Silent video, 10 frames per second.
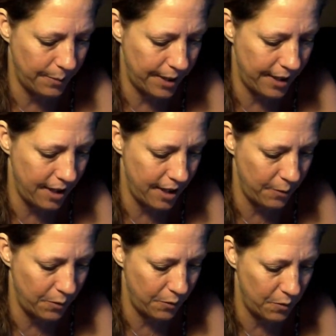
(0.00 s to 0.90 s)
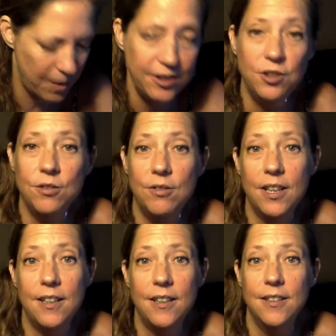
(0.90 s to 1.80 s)
but I will remind you
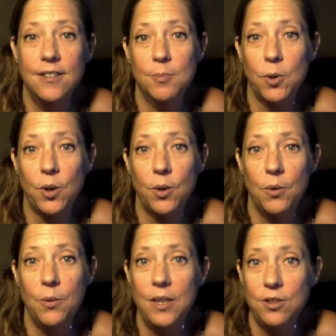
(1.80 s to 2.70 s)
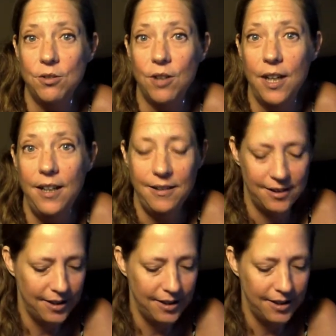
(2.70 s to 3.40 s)
that it is Mercury retrograde,